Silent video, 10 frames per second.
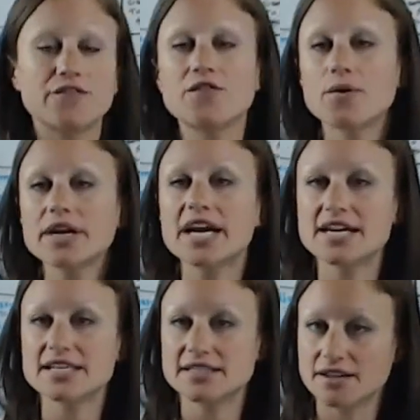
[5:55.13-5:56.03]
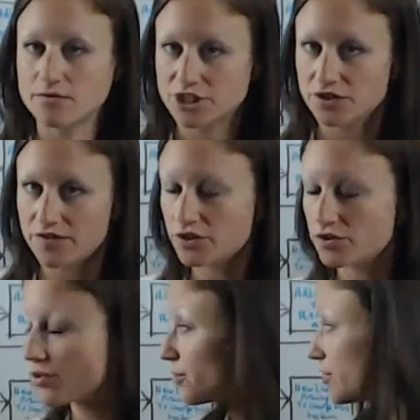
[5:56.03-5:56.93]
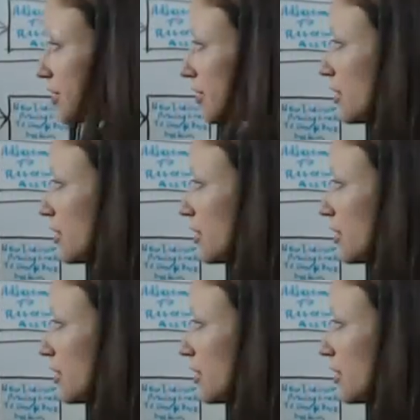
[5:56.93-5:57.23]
forecasted and what you've accrued